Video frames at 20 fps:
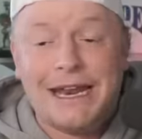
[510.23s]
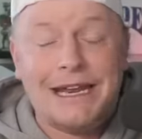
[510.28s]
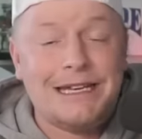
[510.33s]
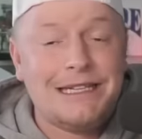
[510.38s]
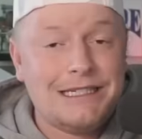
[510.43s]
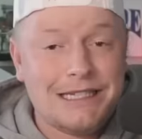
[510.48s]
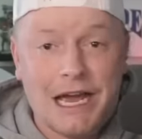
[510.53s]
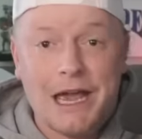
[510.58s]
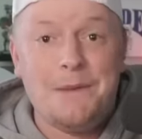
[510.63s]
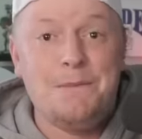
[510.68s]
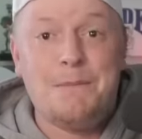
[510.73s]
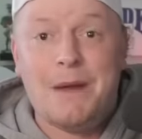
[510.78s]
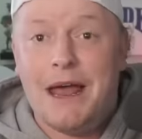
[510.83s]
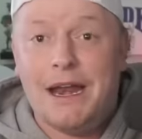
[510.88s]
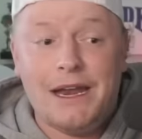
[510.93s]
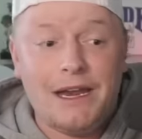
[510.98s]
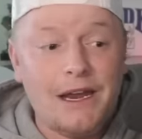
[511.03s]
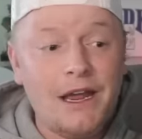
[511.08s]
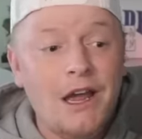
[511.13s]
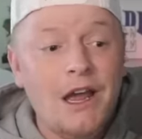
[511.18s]
it type
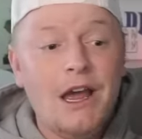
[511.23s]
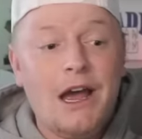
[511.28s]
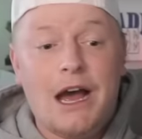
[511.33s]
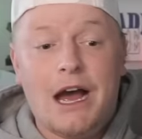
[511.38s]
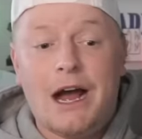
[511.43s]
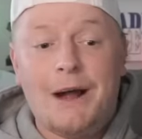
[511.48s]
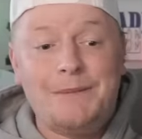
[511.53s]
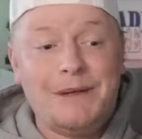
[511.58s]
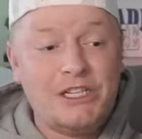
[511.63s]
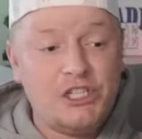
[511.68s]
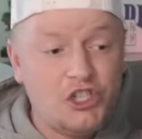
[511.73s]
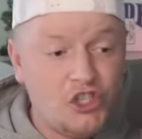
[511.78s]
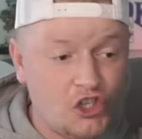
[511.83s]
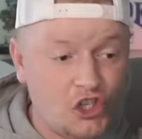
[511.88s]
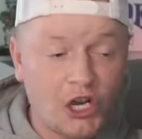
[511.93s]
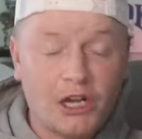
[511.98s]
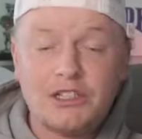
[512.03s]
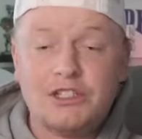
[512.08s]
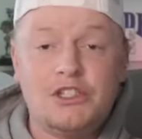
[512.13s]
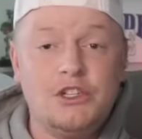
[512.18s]
betting. Um, it's
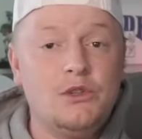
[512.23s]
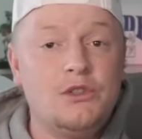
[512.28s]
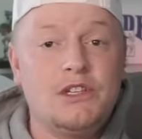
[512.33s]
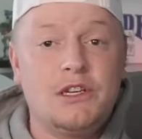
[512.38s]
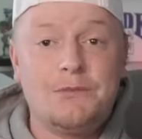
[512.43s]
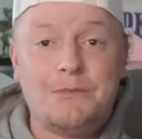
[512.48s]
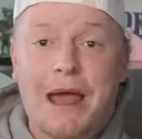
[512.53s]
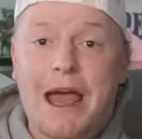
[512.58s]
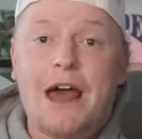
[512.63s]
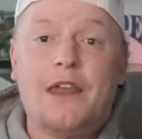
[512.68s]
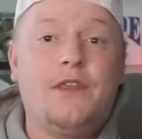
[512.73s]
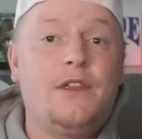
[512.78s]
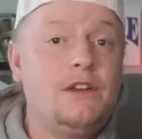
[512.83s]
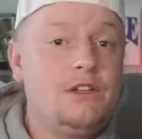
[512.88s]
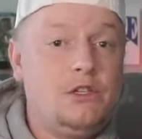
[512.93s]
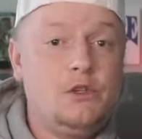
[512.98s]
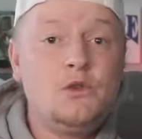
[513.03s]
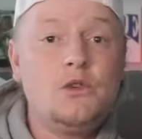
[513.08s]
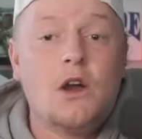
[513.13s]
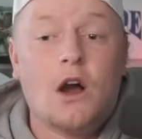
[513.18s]
just using math
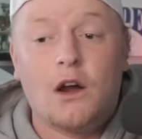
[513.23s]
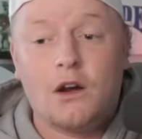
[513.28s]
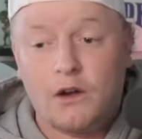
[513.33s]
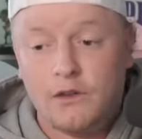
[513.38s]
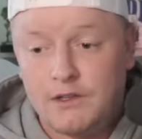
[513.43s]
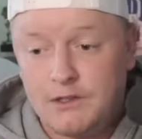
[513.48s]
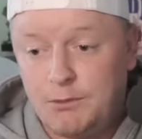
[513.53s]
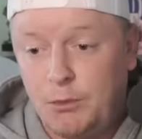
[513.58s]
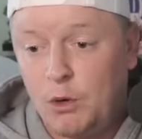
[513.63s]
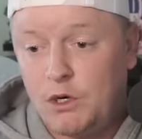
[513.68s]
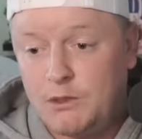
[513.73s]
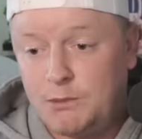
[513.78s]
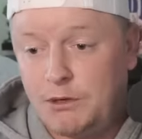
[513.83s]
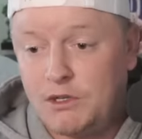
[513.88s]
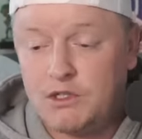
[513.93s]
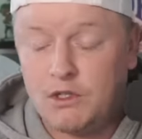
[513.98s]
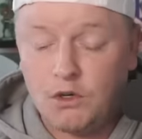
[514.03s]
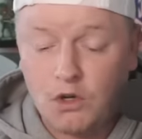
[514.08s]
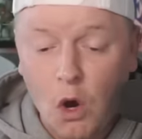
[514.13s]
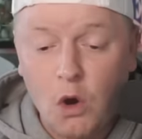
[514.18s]
to conquer the
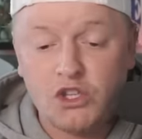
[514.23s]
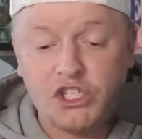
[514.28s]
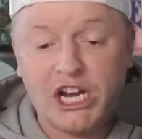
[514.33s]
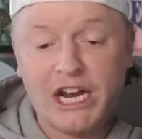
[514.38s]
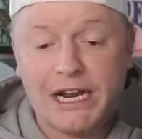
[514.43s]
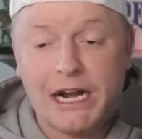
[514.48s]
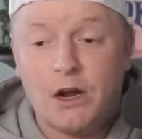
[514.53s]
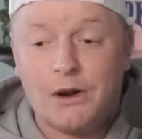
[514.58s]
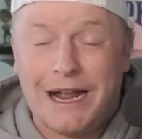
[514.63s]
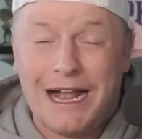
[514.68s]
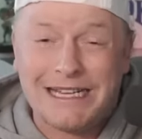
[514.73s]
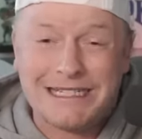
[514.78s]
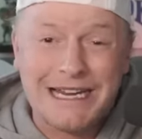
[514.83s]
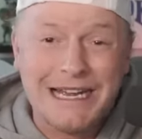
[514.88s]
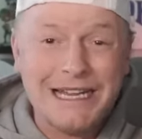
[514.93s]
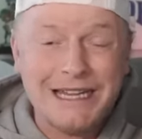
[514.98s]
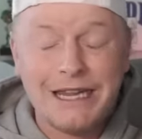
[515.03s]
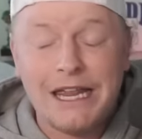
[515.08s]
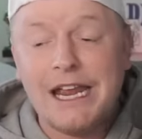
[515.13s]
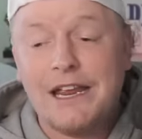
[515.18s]
sportsbook. So go check it out, guys.
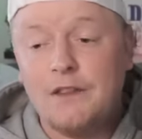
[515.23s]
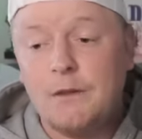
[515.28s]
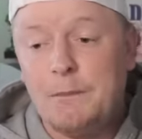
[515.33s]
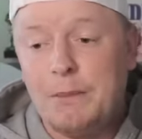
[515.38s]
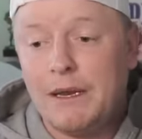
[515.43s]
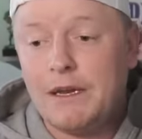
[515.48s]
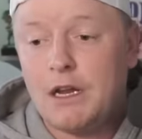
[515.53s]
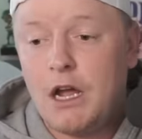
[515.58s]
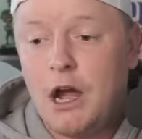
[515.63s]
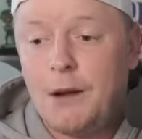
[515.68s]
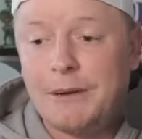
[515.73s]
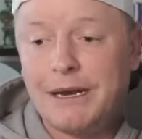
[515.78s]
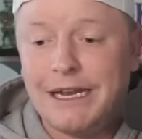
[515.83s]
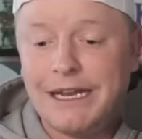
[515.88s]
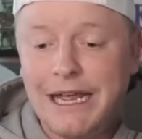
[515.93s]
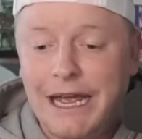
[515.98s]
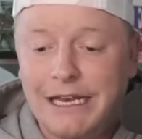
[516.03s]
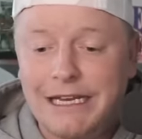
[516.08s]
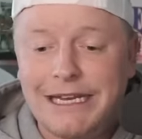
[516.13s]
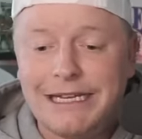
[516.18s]
Link in the pinned comment.
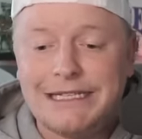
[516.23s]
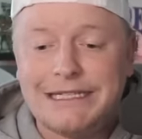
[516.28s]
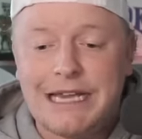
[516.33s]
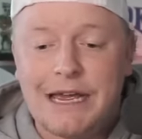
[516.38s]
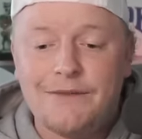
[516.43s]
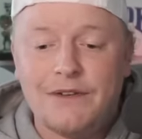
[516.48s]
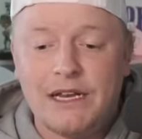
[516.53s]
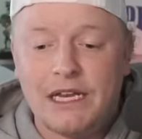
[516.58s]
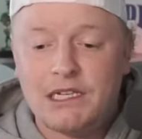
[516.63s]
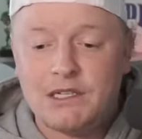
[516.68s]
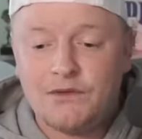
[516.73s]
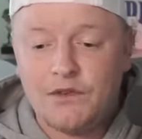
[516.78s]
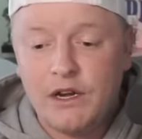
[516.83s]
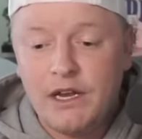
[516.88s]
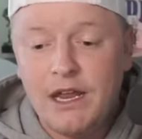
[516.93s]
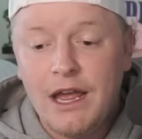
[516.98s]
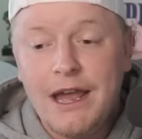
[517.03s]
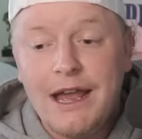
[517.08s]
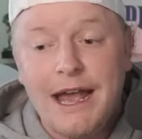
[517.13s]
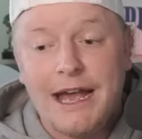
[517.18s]
Again, you get seven days
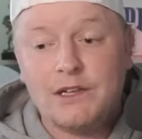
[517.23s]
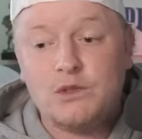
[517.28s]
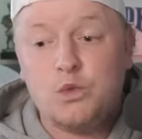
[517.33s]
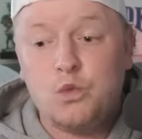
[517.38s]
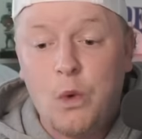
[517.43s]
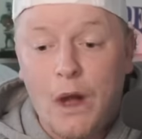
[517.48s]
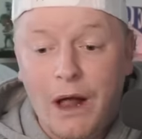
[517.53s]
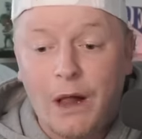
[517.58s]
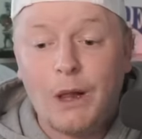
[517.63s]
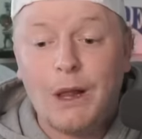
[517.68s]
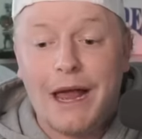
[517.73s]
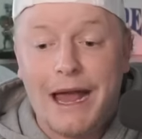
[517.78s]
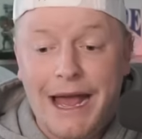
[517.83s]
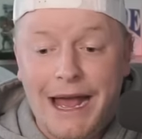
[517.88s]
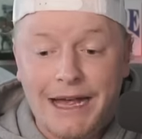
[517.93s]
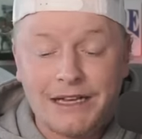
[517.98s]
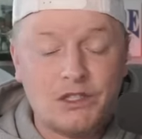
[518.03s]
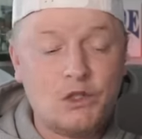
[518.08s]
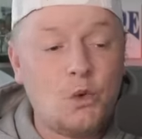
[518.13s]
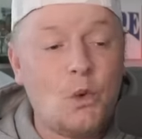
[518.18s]
free as well
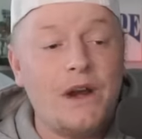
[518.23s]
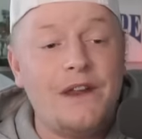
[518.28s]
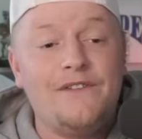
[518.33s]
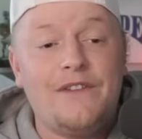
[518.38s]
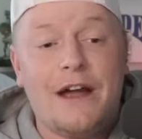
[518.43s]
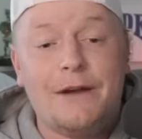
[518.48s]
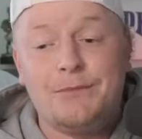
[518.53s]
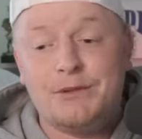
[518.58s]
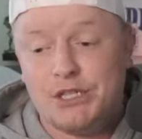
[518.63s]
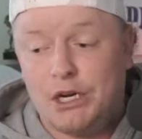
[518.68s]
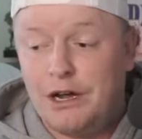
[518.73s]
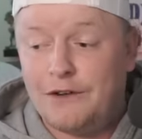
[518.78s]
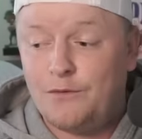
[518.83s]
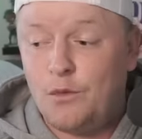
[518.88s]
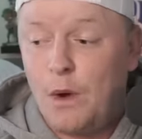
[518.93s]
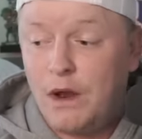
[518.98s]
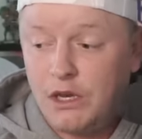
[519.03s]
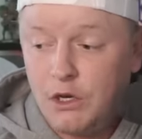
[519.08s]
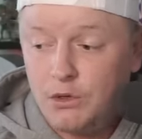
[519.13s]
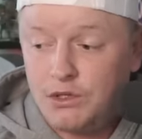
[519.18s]
as 25% off
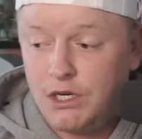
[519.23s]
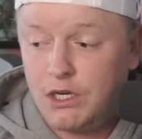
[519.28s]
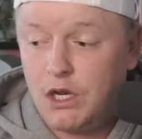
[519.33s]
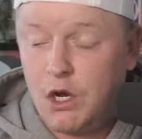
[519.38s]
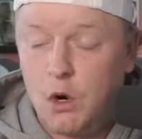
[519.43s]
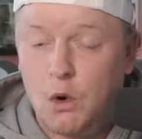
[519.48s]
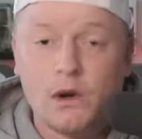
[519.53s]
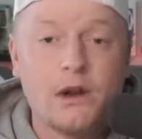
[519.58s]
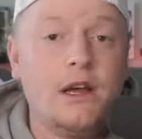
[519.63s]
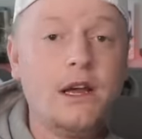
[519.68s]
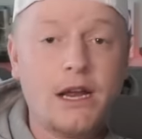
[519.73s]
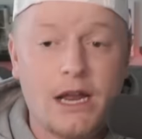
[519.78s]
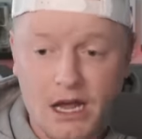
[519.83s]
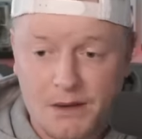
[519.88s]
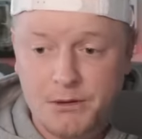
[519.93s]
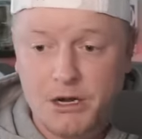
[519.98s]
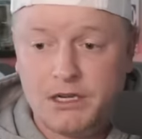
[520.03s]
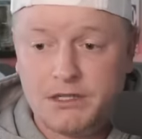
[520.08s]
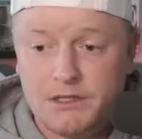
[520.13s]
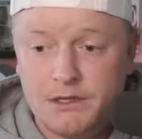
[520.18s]
when using code Guy
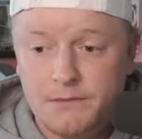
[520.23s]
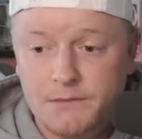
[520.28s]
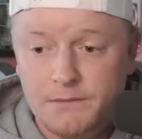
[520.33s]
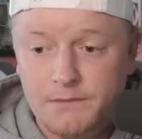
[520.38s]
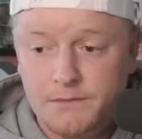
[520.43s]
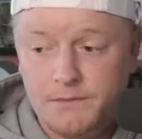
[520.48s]
Boston.